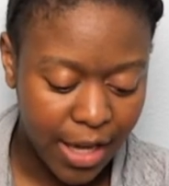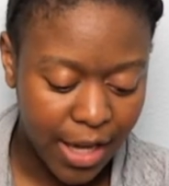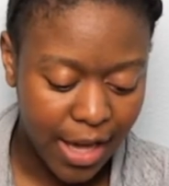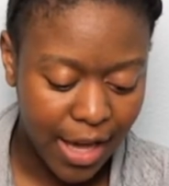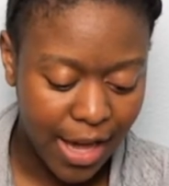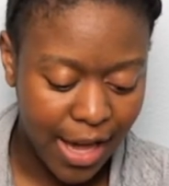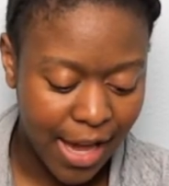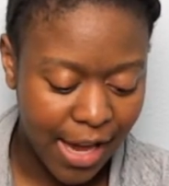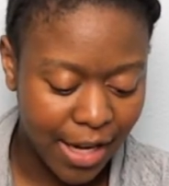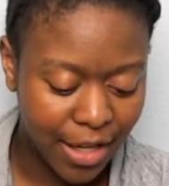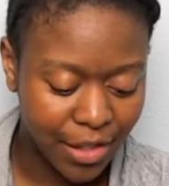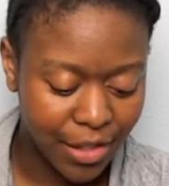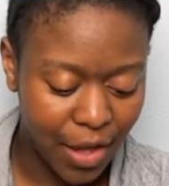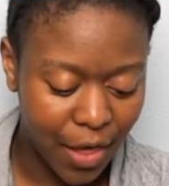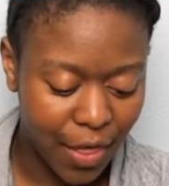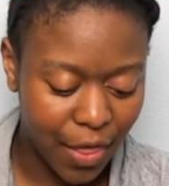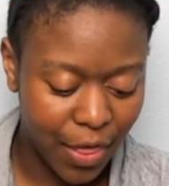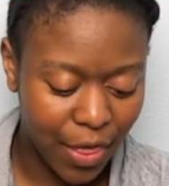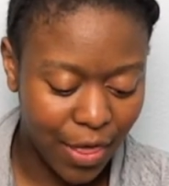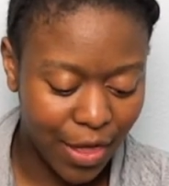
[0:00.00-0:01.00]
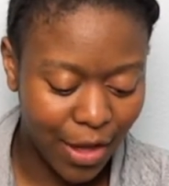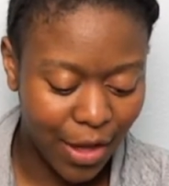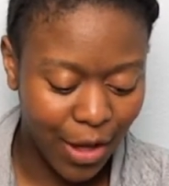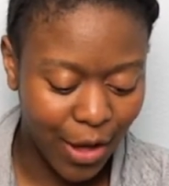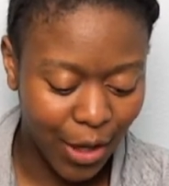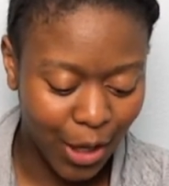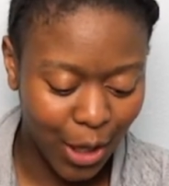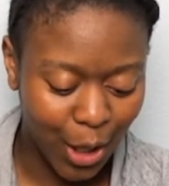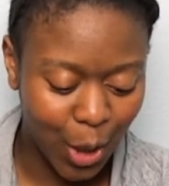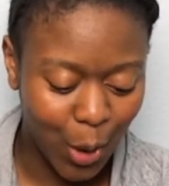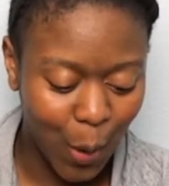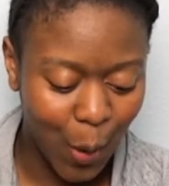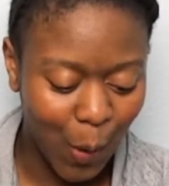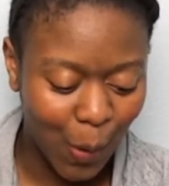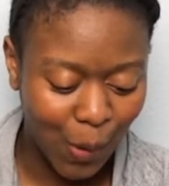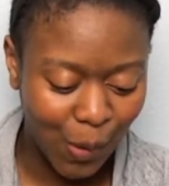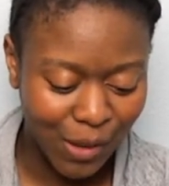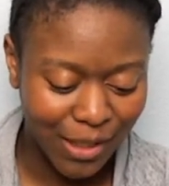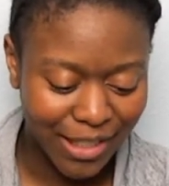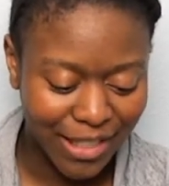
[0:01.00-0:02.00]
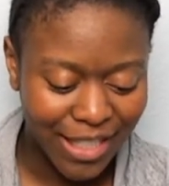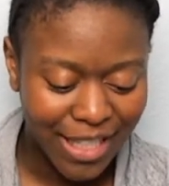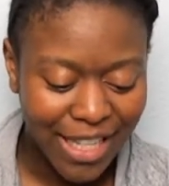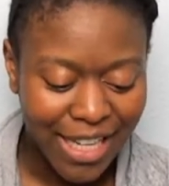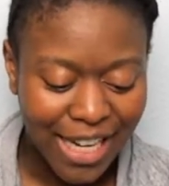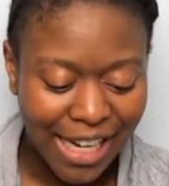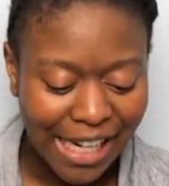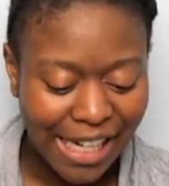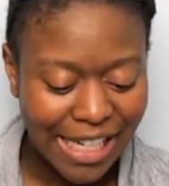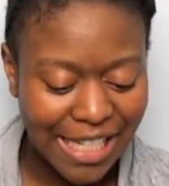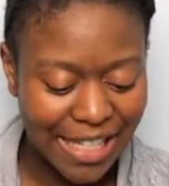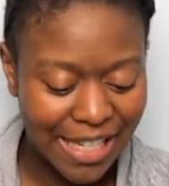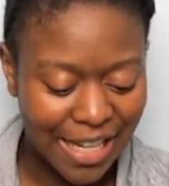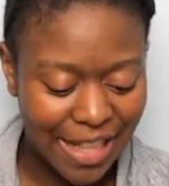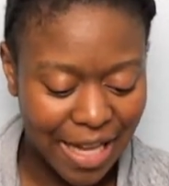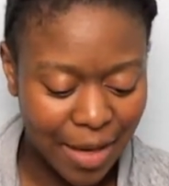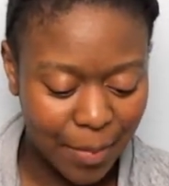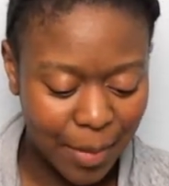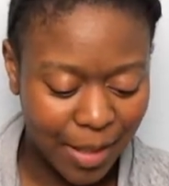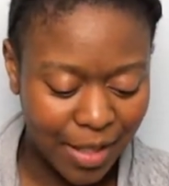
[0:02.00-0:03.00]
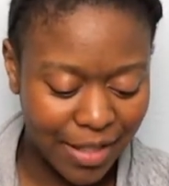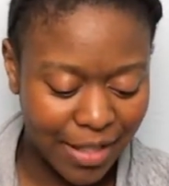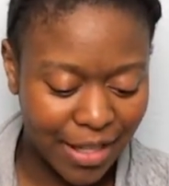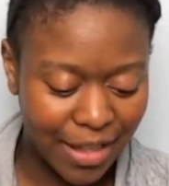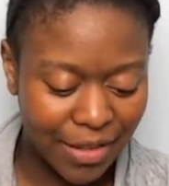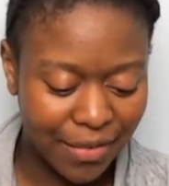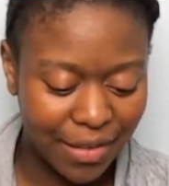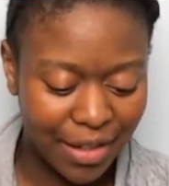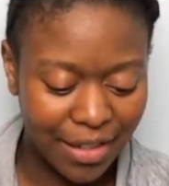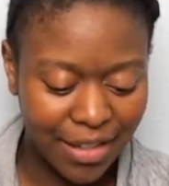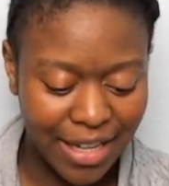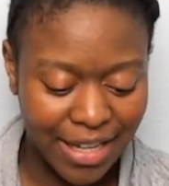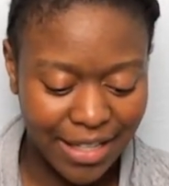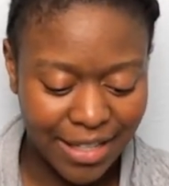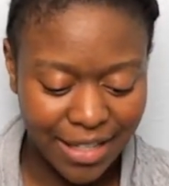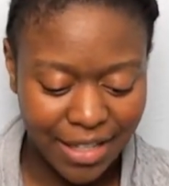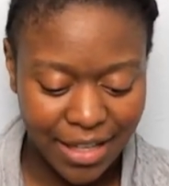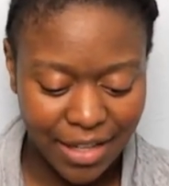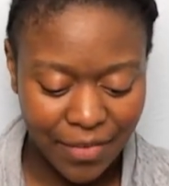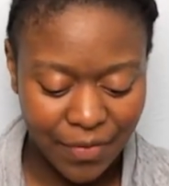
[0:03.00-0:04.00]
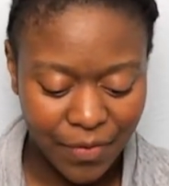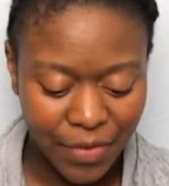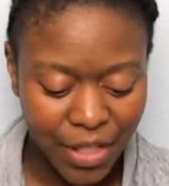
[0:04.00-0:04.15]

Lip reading: hate the cold? I say that because I live in Alaska.